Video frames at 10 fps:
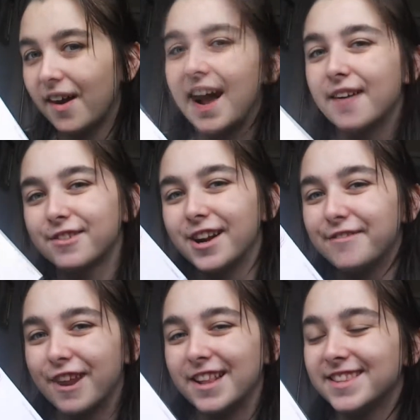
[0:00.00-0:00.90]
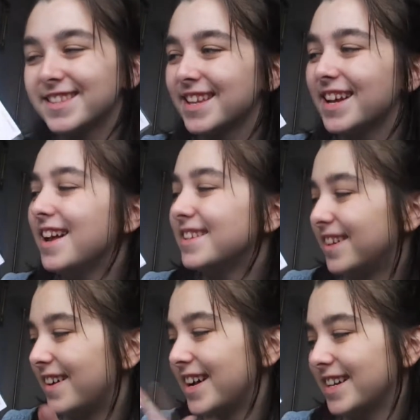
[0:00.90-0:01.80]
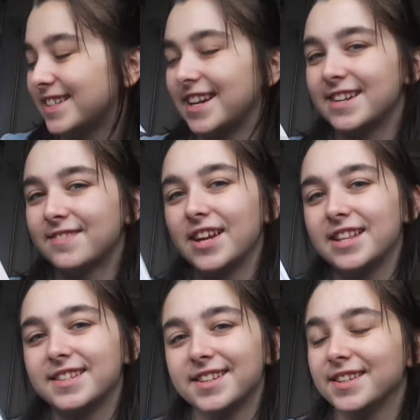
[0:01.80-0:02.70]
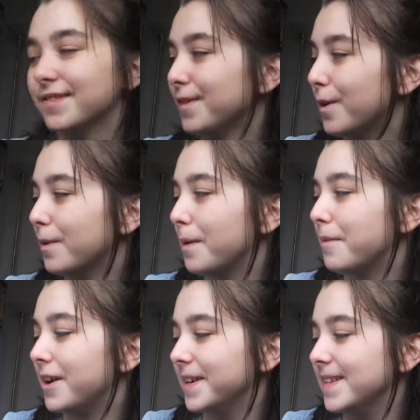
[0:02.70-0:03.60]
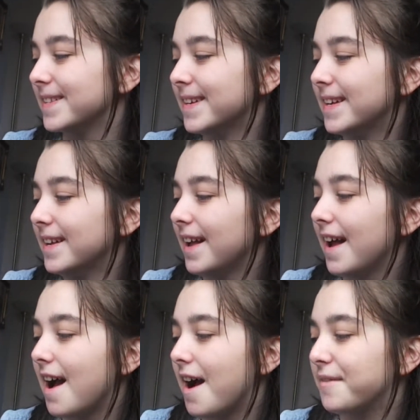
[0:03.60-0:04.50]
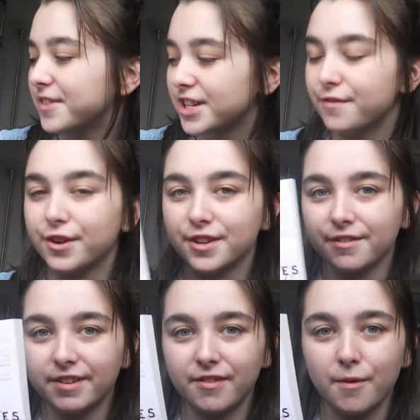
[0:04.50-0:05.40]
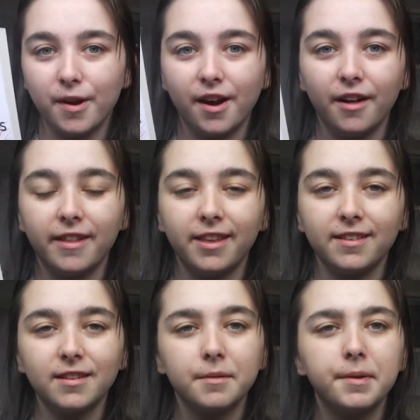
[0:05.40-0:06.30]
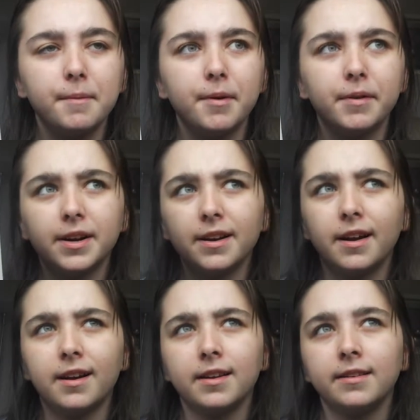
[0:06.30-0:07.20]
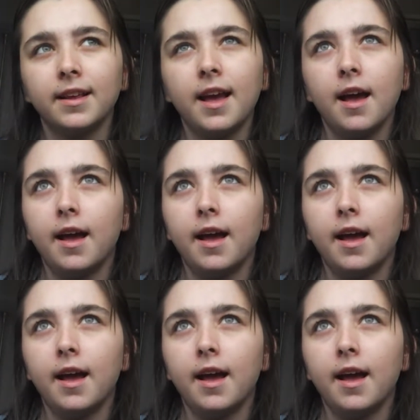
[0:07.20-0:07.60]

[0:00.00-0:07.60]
So I have great friends, so I exchanged my Insurgent for Warm Bodies, um, which I've wanted to read for a while. I think it's going to be a bit weird because